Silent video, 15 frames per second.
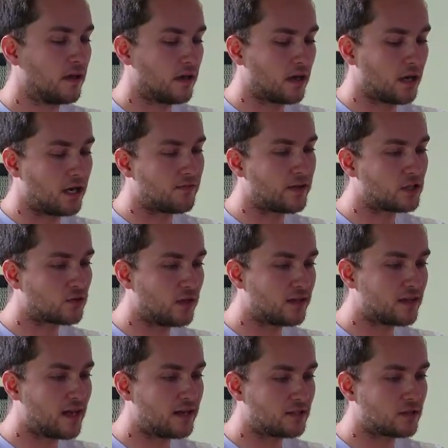And if I drink
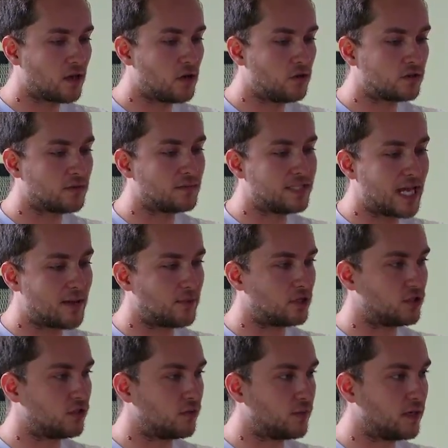that, it's going to do some
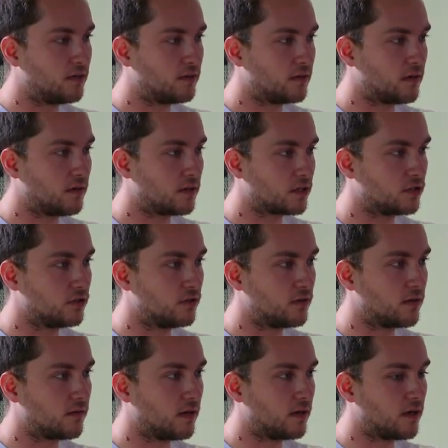damage to me, and I'll actually do
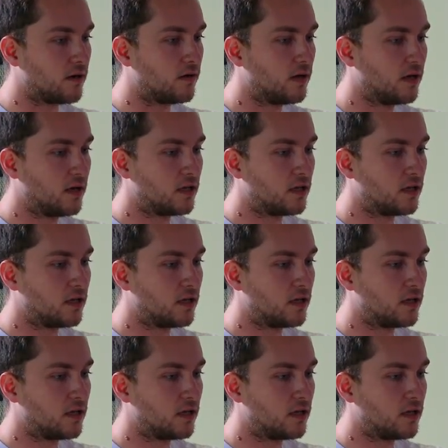that right now.